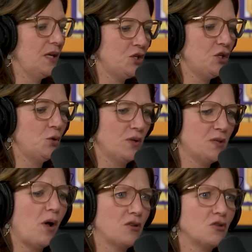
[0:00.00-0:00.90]
issue with
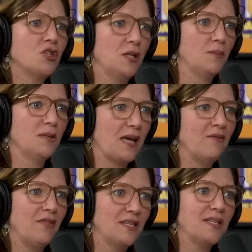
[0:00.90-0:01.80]
sponsorship kind
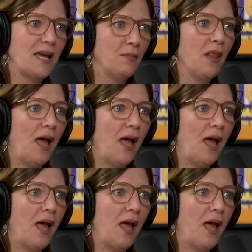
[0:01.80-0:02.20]
of in the same